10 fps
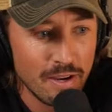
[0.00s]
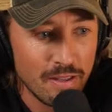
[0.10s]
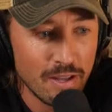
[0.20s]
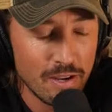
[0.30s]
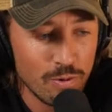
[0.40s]

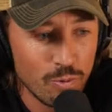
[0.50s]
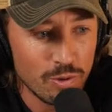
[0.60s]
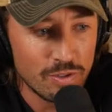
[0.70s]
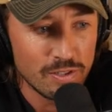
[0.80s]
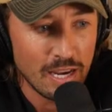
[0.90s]
that you
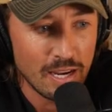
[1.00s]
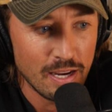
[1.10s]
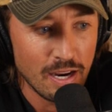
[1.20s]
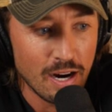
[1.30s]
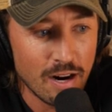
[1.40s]
would
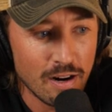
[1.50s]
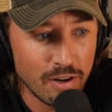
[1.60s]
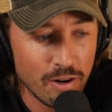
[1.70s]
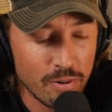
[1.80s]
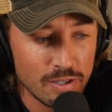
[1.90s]
say are
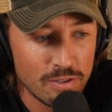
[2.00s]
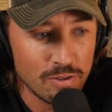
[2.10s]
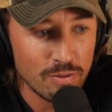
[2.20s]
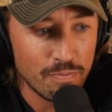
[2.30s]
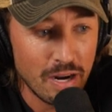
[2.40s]
going
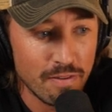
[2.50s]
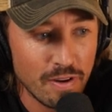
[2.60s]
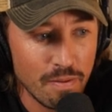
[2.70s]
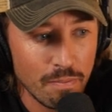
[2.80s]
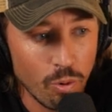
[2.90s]
to
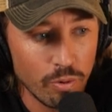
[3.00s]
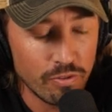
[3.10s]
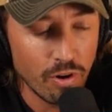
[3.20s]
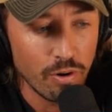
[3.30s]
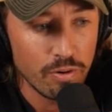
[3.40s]
benefit more
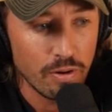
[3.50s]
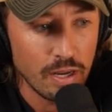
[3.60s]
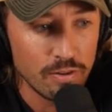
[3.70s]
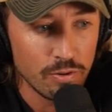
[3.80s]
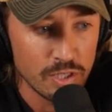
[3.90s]
so
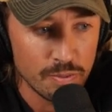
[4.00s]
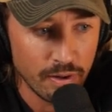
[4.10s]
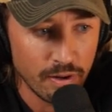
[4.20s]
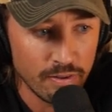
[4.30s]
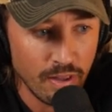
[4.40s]
and do
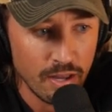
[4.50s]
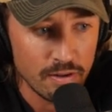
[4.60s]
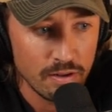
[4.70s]
experience that?